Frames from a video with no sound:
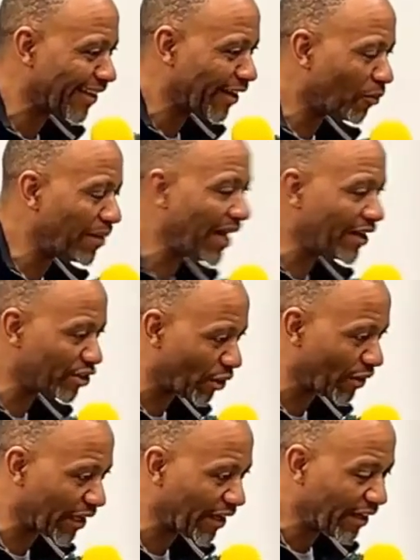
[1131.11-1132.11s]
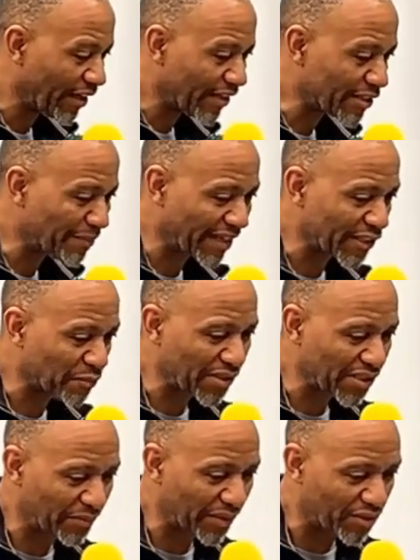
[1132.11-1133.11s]
Mlando, it's my
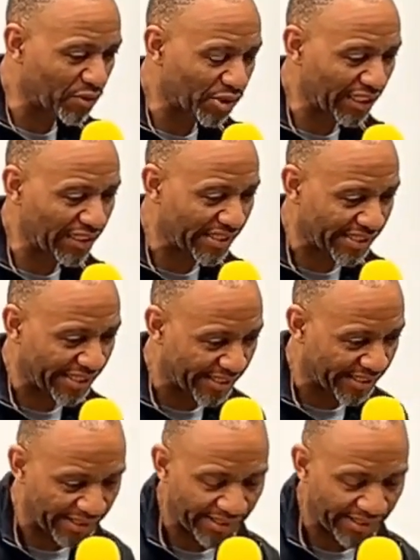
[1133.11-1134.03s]
responsibility to share this history.